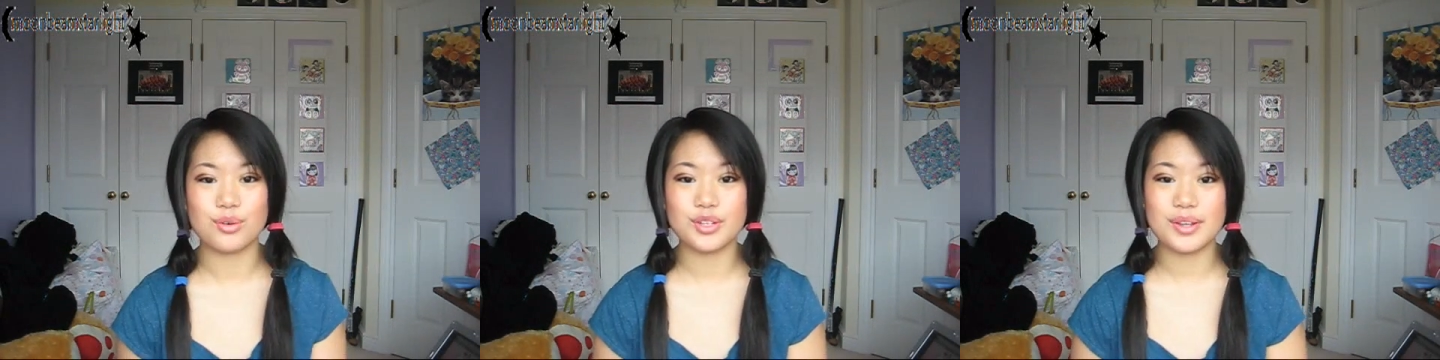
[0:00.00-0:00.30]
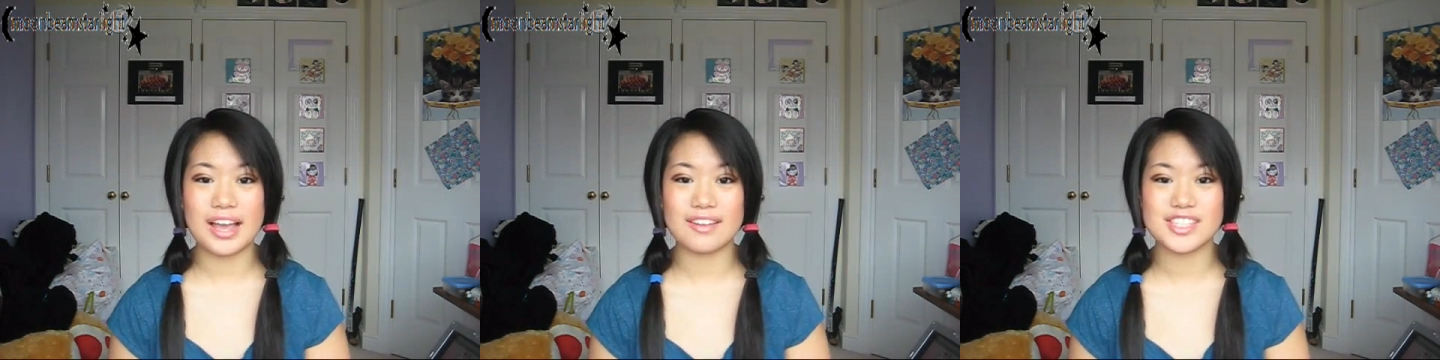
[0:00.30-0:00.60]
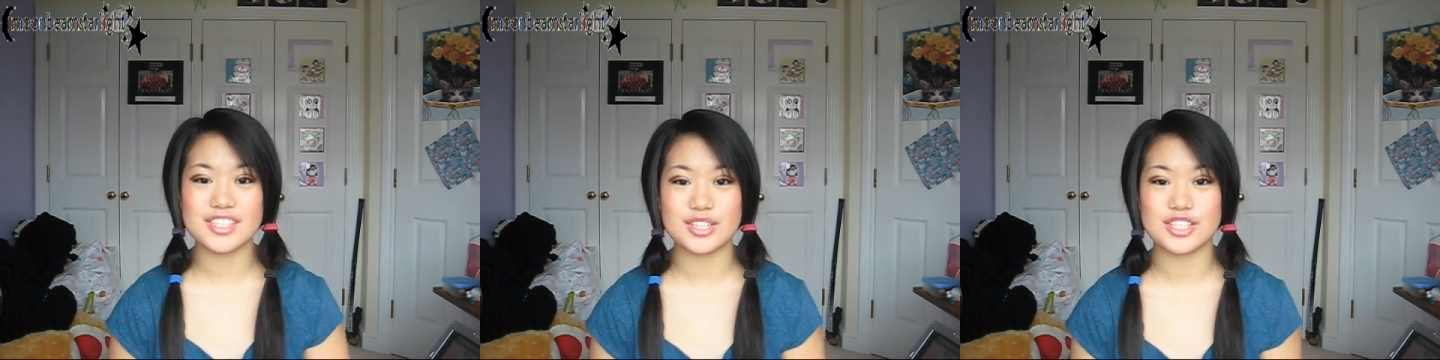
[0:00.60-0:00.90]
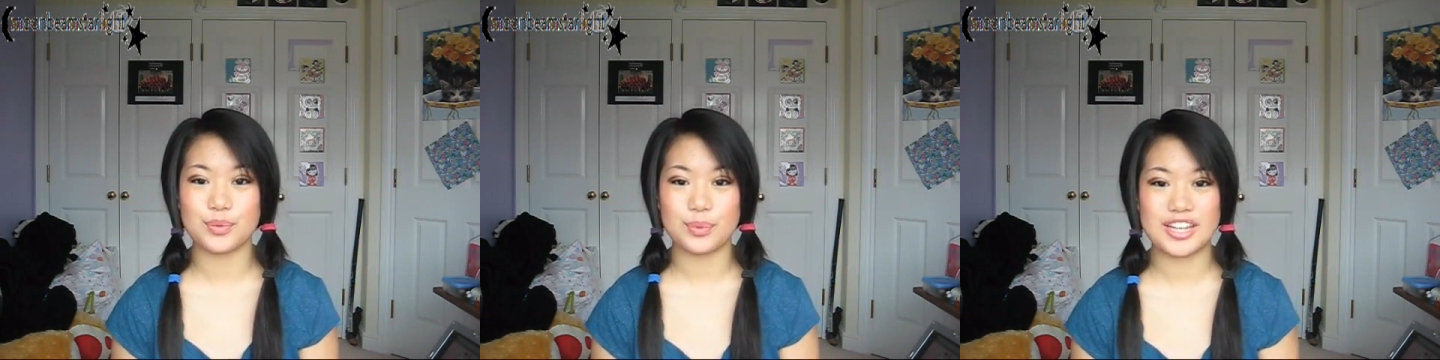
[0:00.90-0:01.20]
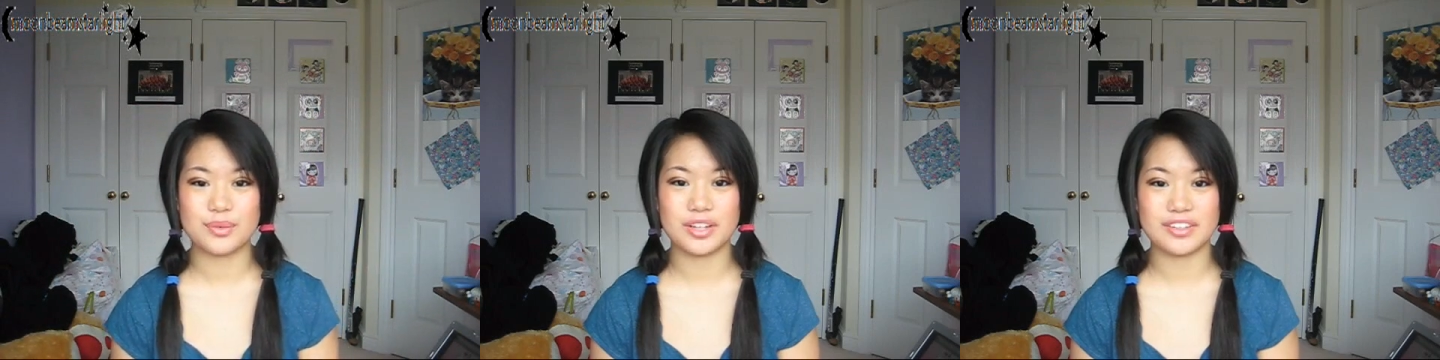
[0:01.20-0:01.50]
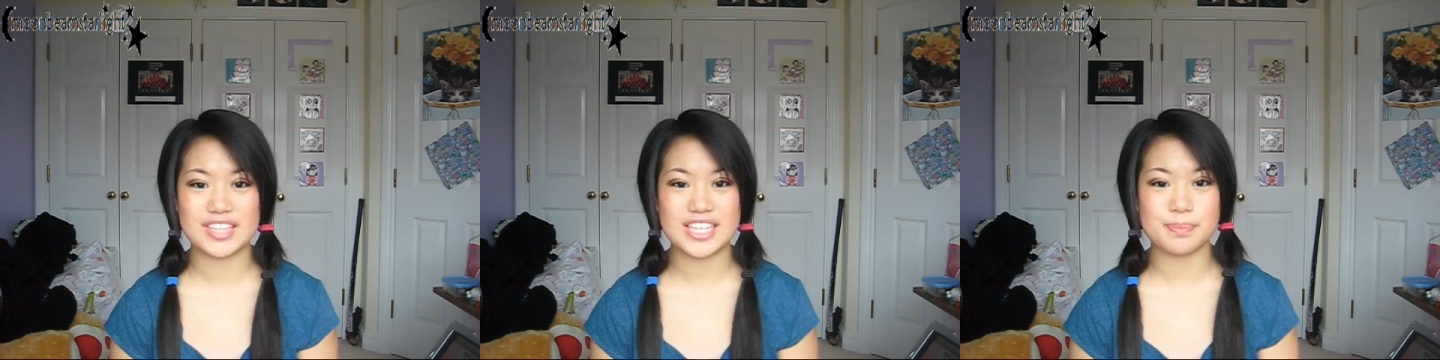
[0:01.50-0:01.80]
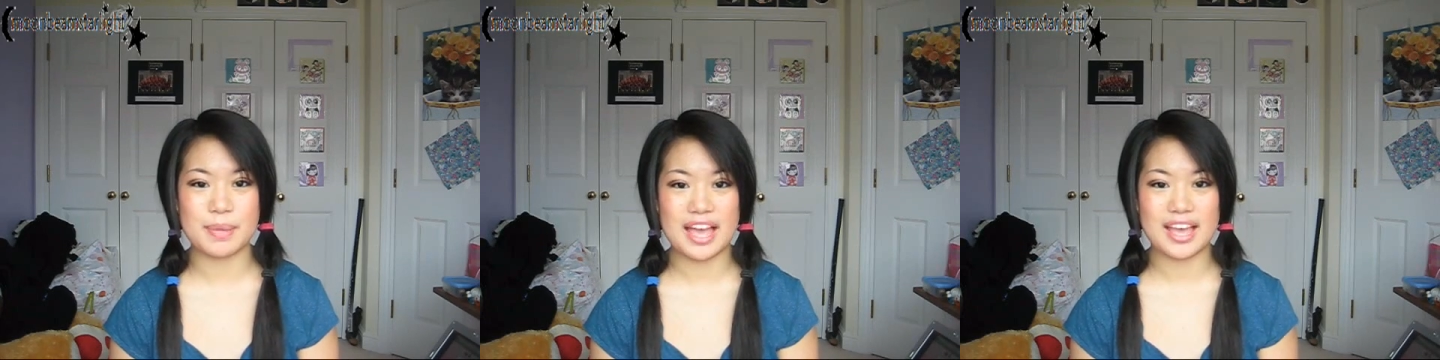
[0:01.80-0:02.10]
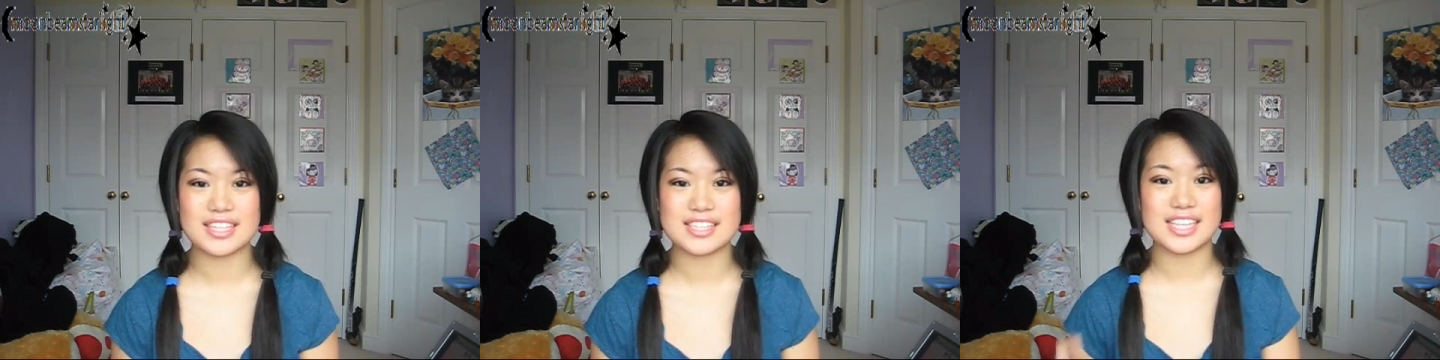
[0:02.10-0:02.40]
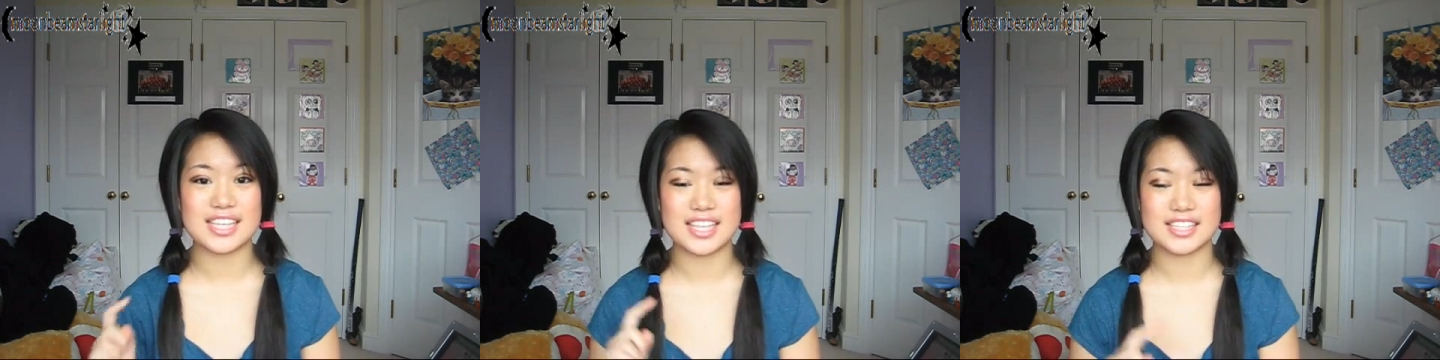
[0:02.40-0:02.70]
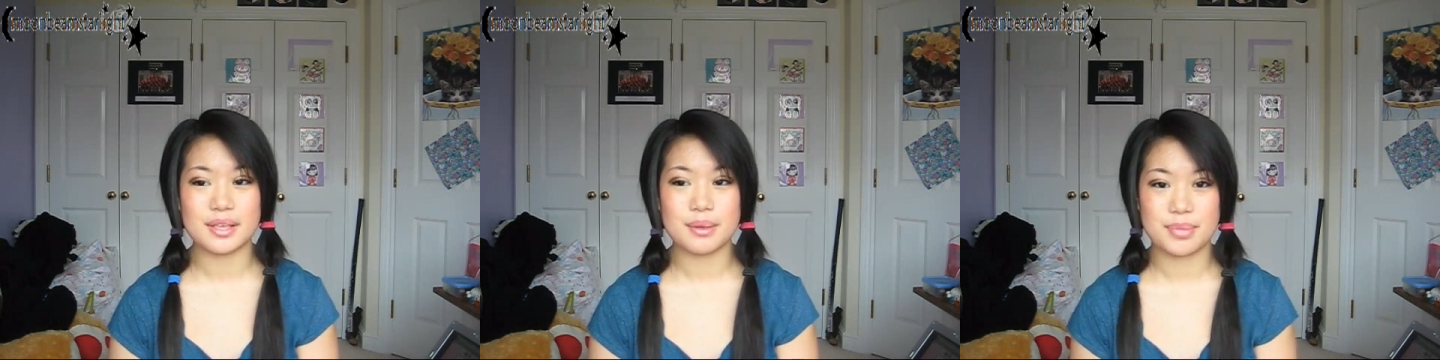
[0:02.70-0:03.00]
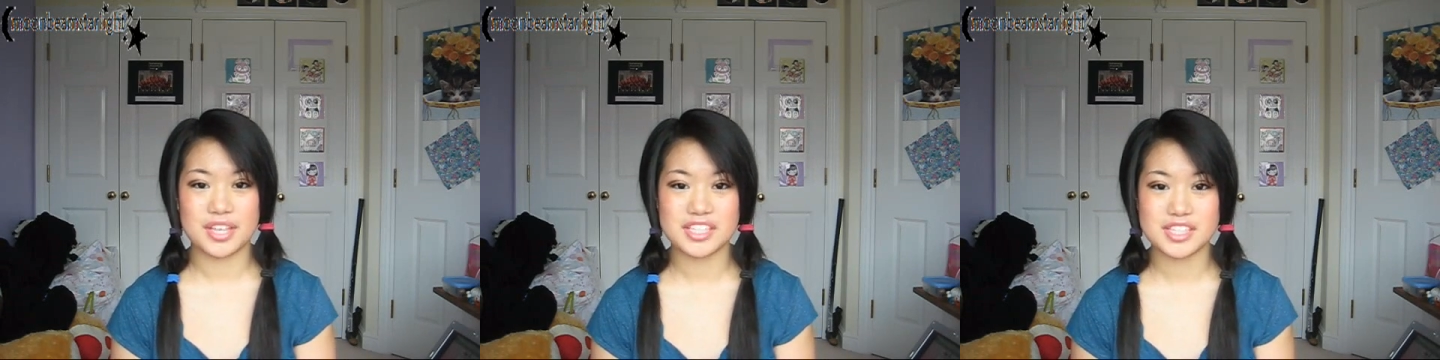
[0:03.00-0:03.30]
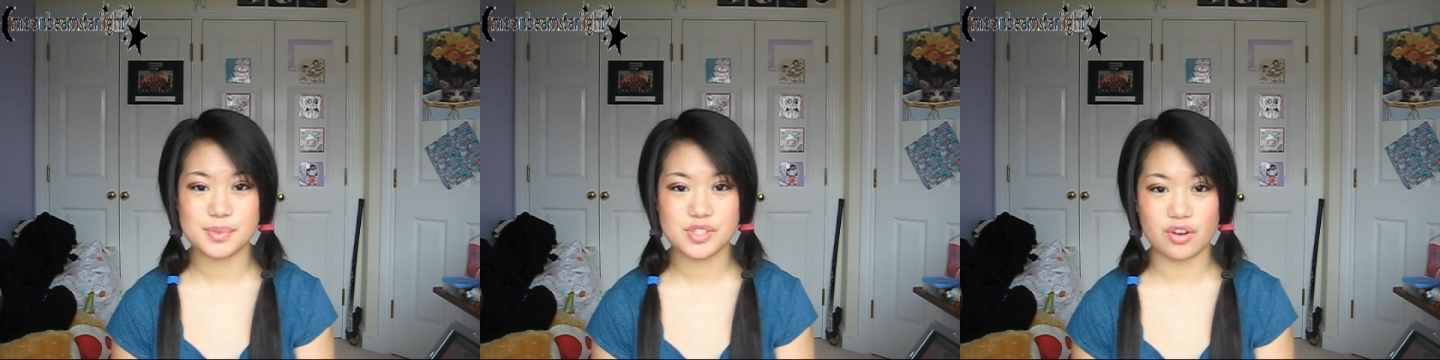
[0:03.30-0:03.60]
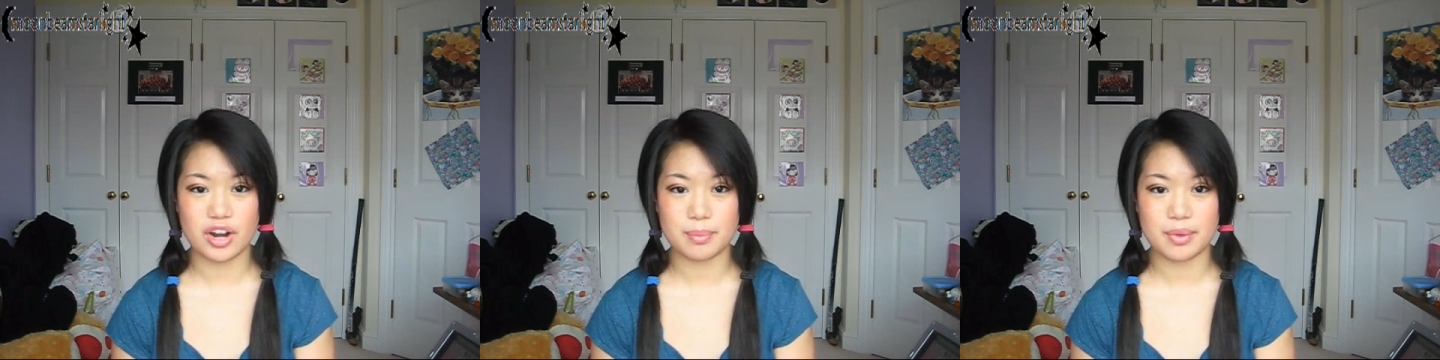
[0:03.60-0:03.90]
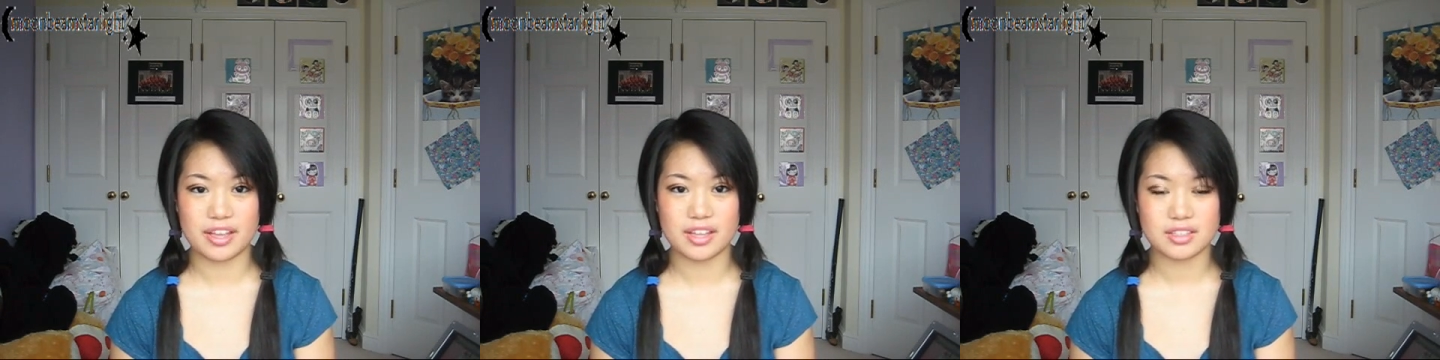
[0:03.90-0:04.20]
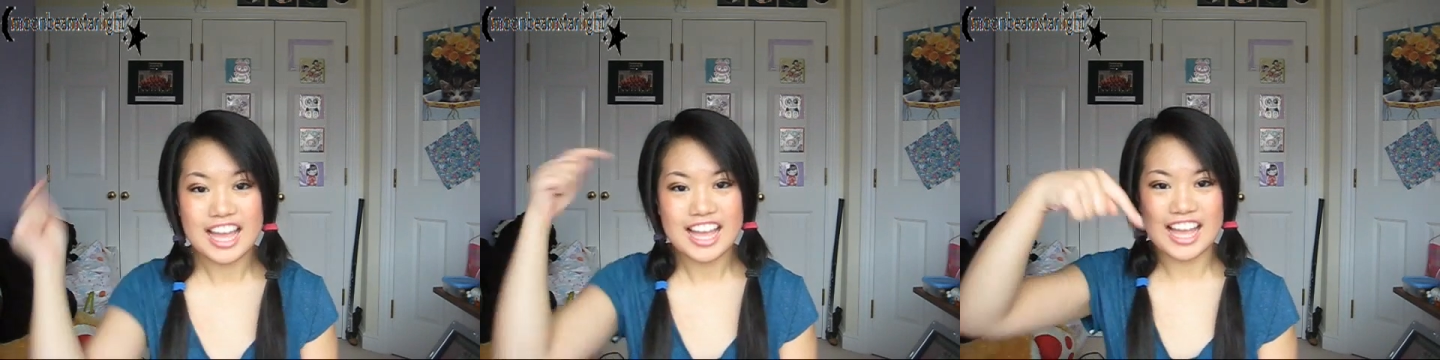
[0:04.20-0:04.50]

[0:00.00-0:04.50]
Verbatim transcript: all you have to do to win one of these bags is be a subscriber